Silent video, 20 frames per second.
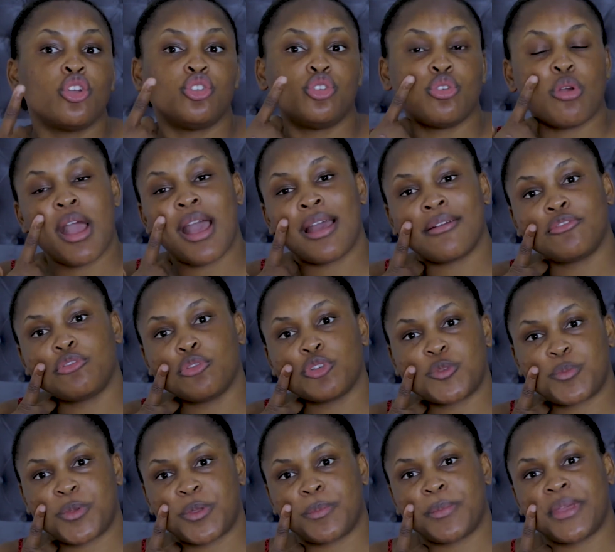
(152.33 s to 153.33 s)
you have
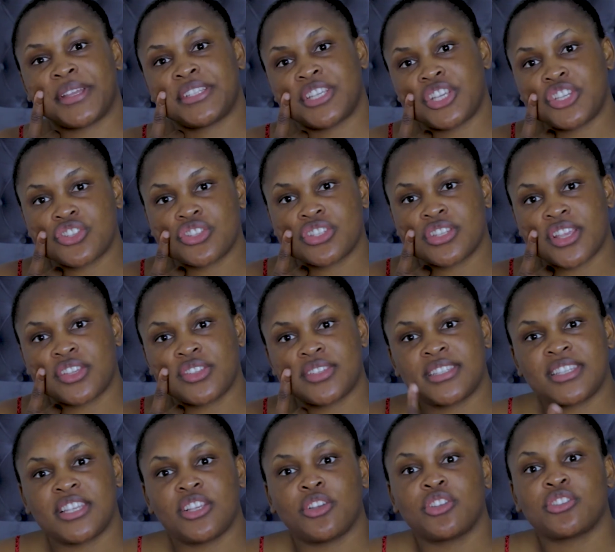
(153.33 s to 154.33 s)
those pigmentations that you
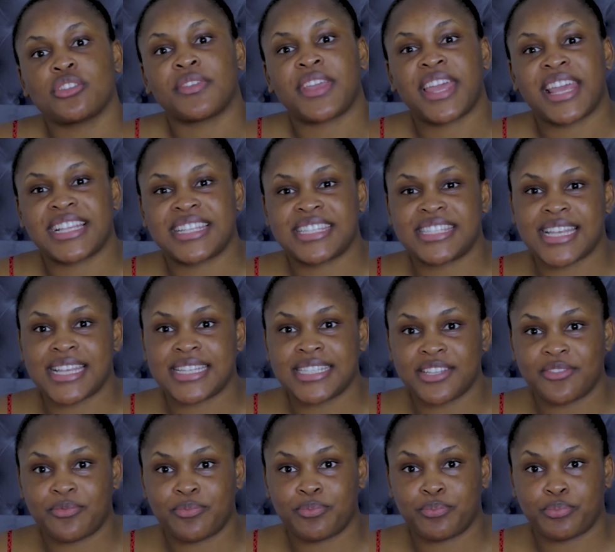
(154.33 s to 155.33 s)
see because of
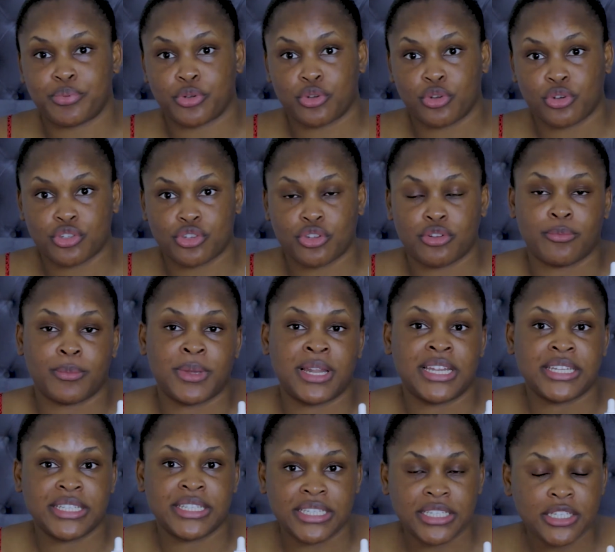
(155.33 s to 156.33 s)
excessive production of
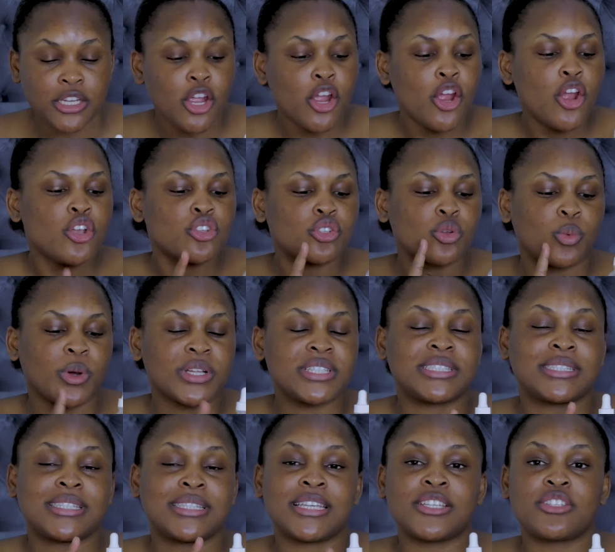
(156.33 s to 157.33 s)
melanin. So
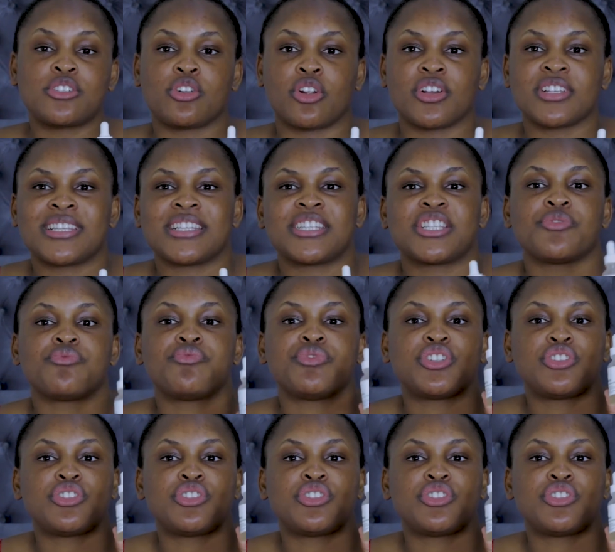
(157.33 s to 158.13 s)
what this does is it